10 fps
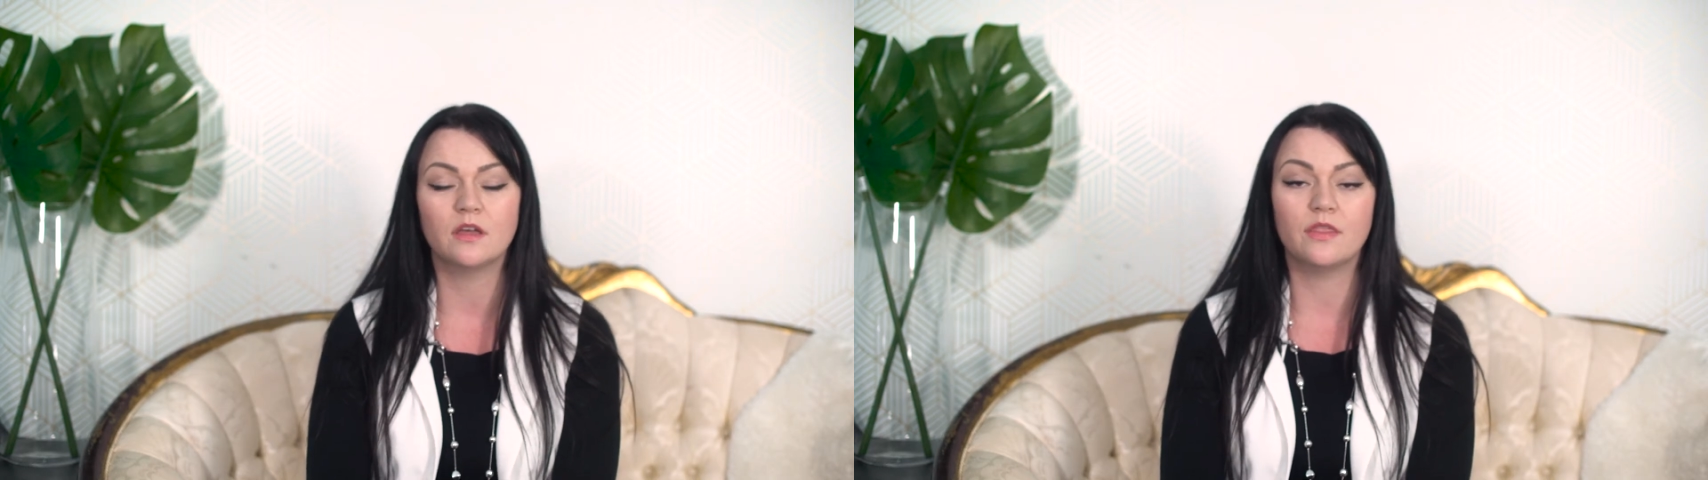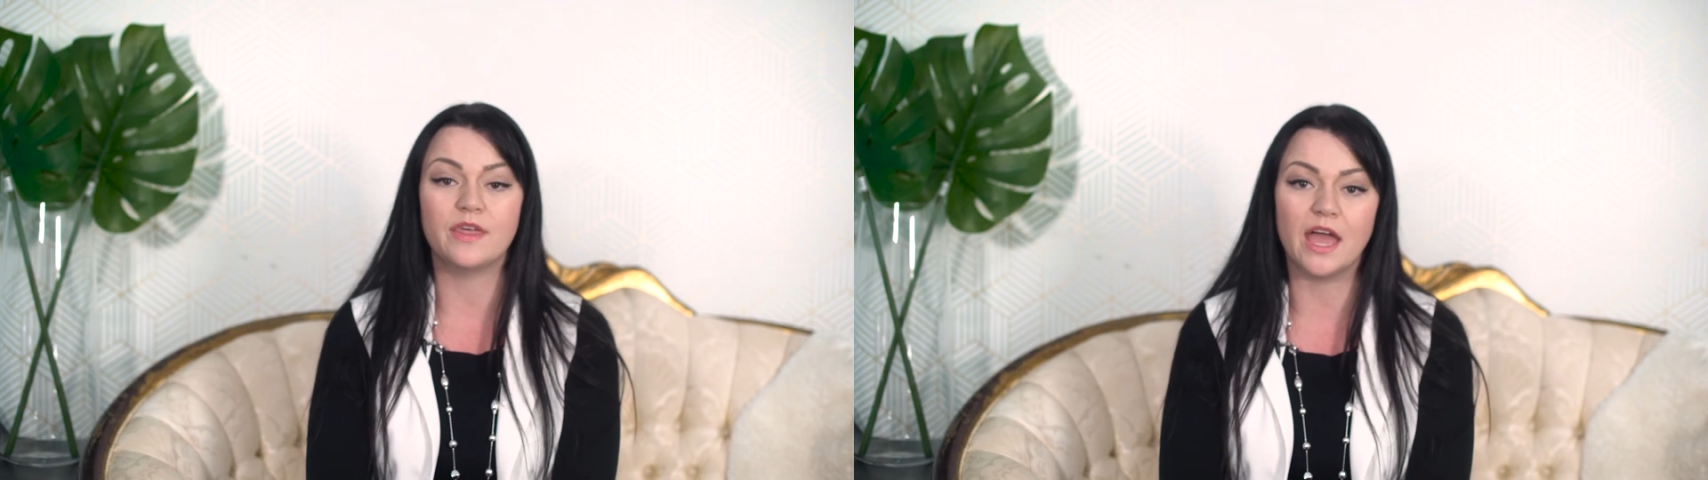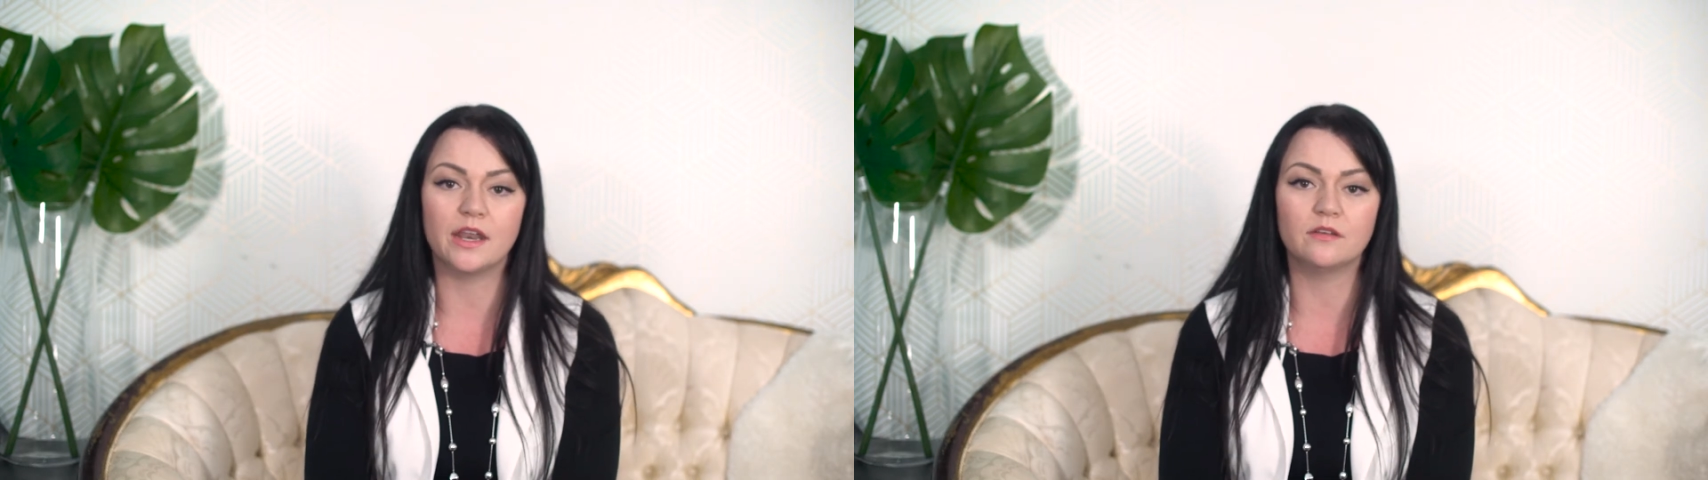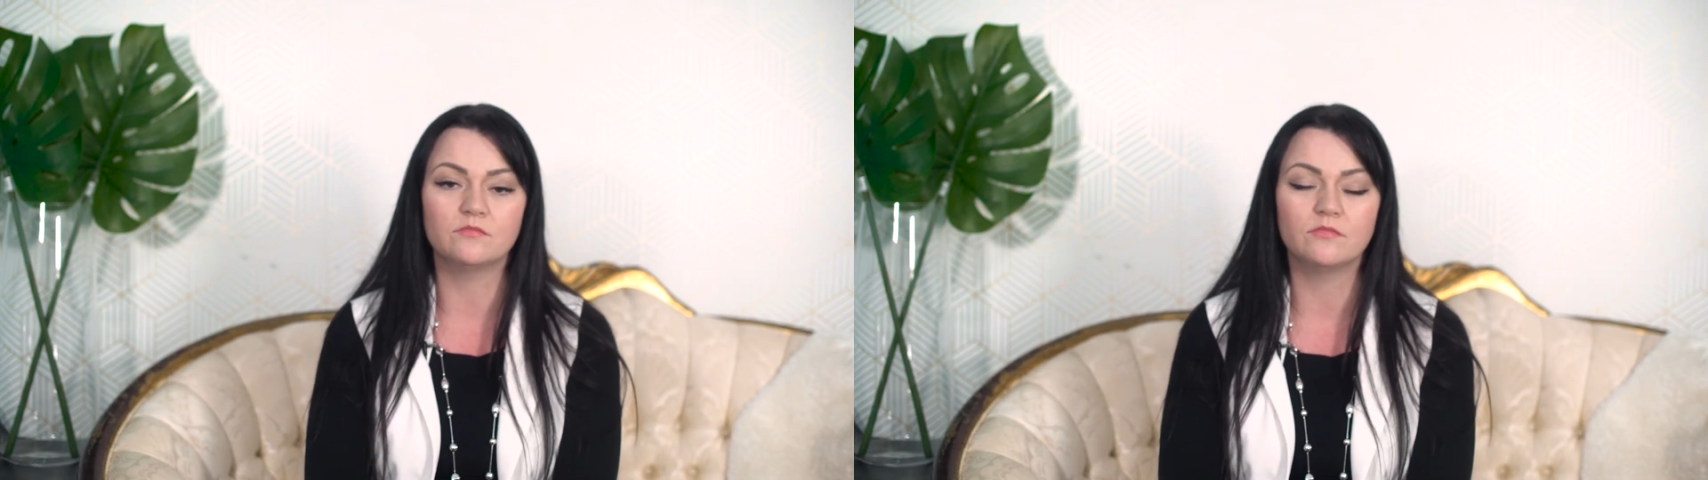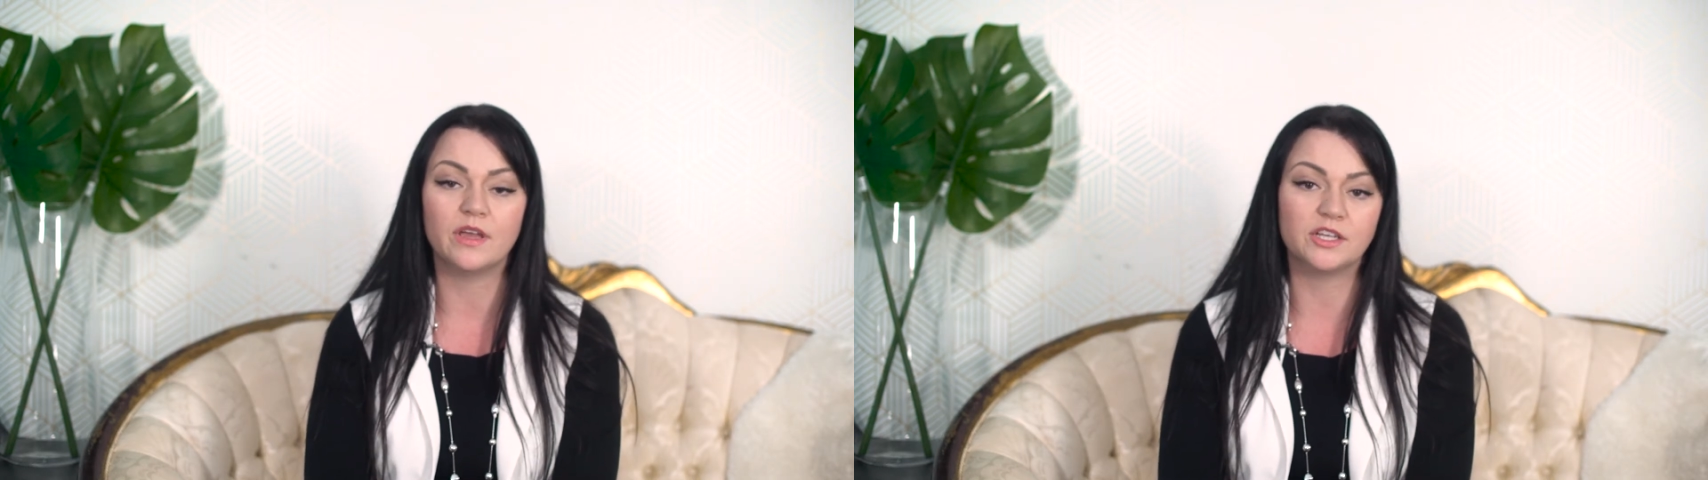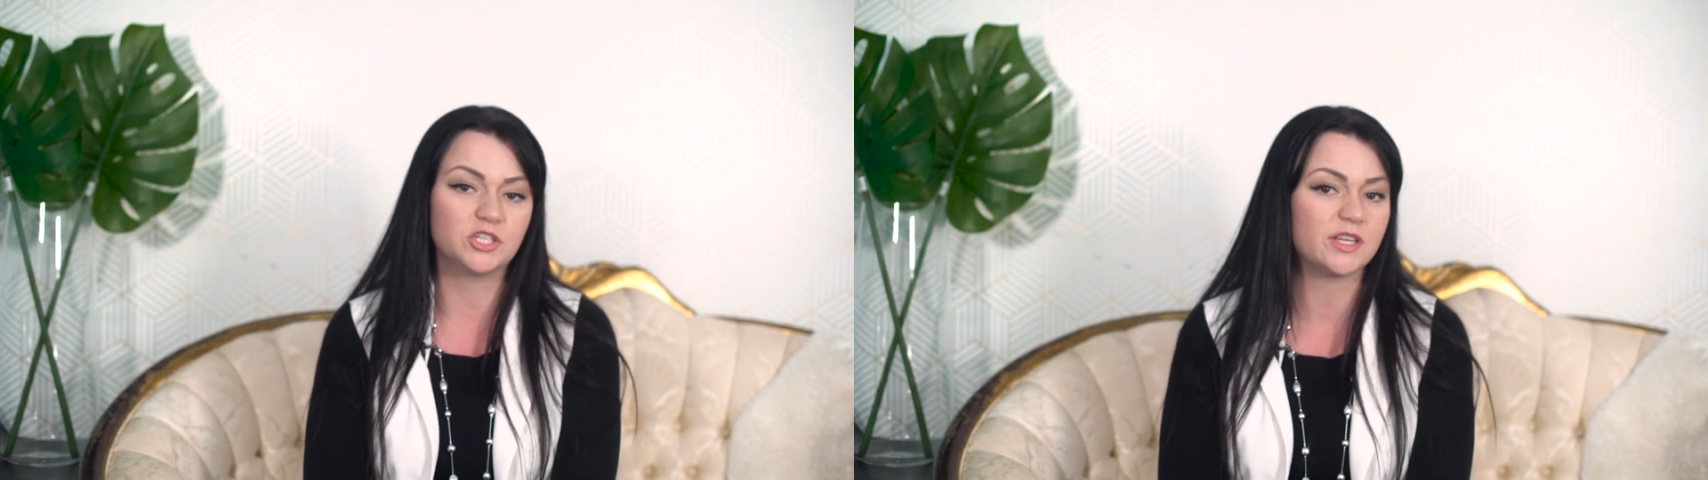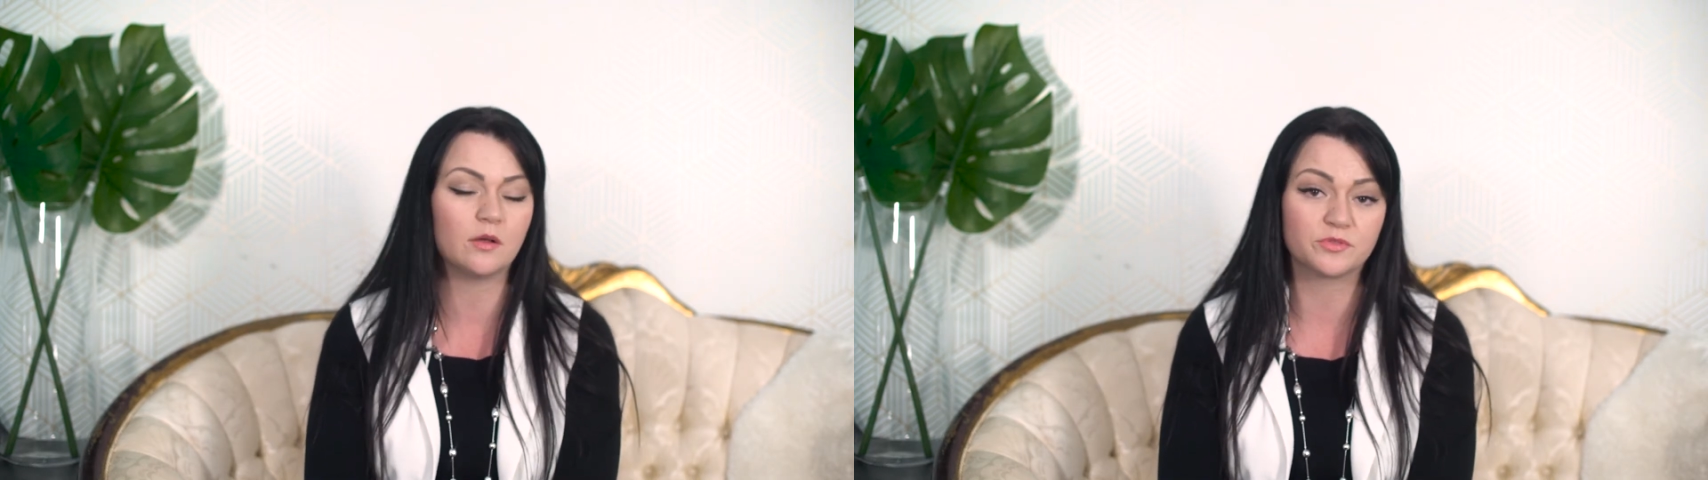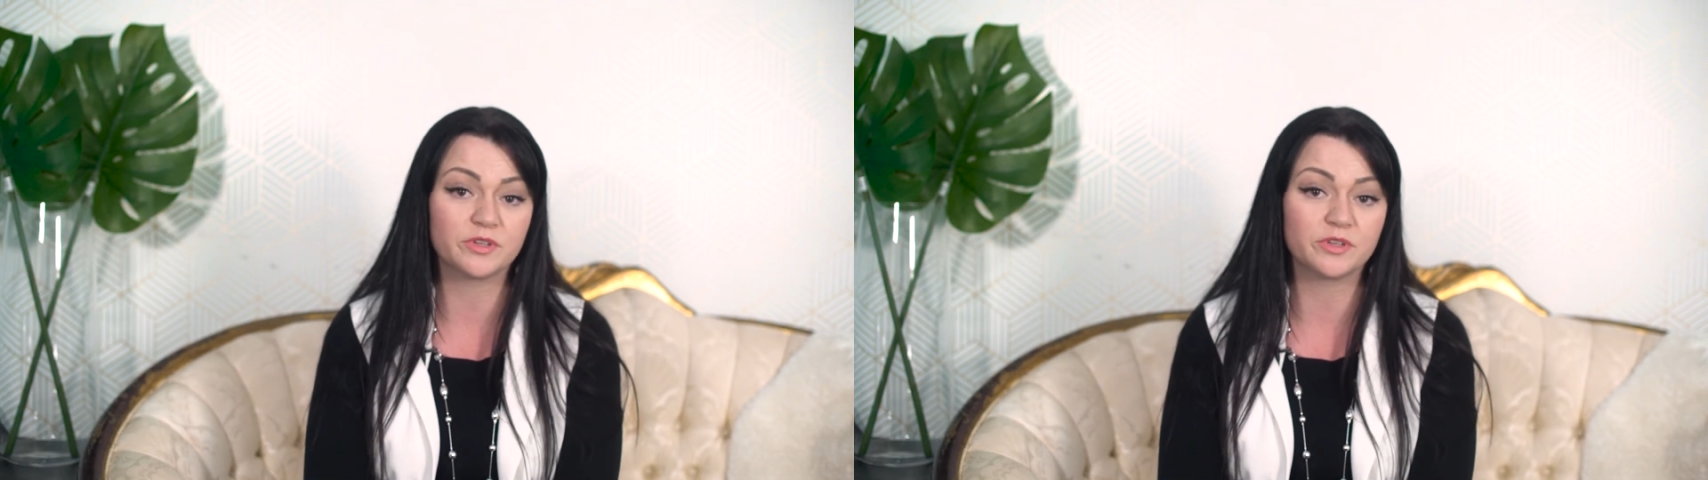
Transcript: then it just helps